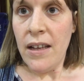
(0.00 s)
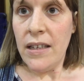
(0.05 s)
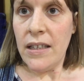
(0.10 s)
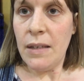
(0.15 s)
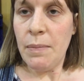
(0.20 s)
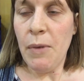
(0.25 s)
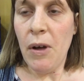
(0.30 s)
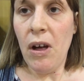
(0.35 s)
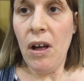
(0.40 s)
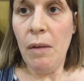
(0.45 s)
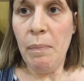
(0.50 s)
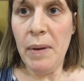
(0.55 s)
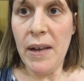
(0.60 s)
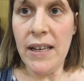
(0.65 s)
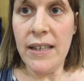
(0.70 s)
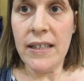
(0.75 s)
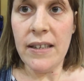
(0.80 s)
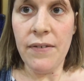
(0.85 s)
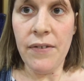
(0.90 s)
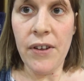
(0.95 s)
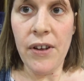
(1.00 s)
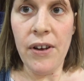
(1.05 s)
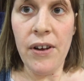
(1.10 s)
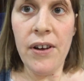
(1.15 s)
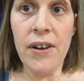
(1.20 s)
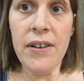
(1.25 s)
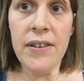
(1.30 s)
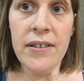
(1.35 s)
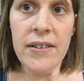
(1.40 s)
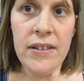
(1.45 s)
small piece of
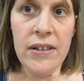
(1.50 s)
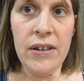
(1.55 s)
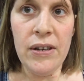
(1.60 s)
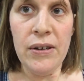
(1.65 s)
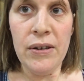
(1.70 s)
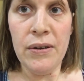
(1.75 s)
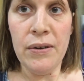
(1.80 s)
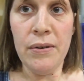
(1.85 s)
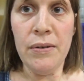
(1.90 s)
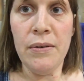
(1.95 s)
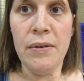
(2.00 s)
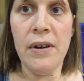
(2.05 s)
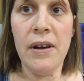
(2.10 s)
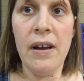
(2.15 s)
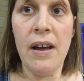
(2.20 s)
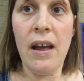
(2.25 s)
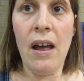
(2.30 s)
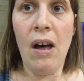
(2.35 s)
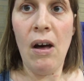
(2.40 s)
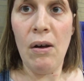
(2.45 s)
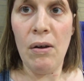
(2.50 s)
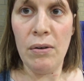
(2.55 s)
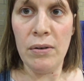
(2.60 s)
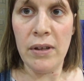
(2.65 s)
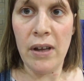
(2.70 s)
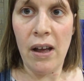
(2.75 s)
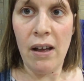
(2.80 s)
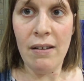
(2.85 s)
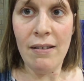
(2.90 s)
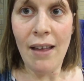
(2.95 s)
gauze to
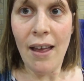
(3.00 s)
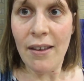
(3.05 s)
hold on.